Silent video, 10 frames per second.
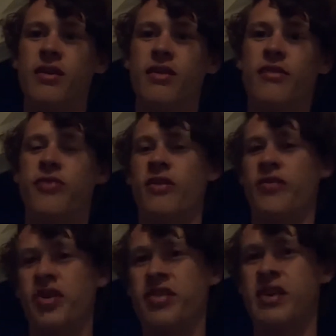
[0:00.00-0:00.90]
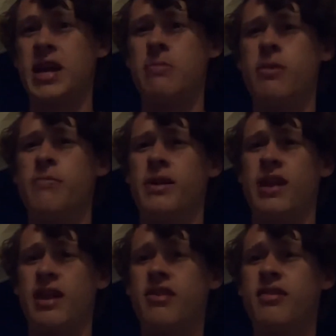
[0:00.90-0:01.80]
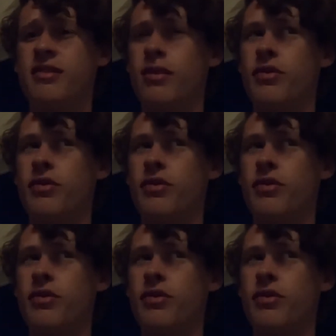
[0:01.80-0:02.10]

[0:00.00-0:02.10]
front-facing camera, but it's still